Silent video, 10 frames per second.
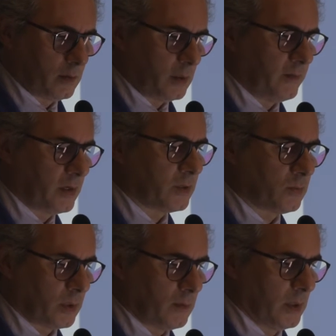avec la
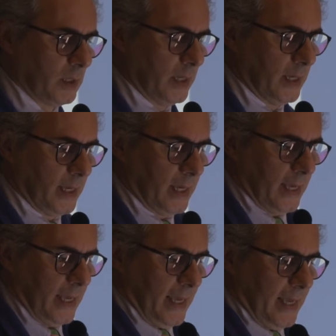souris, ouais.
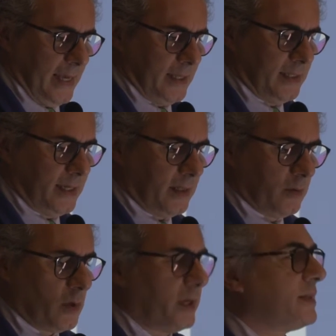And the
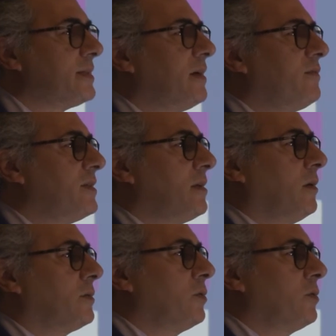other one is DefiScience,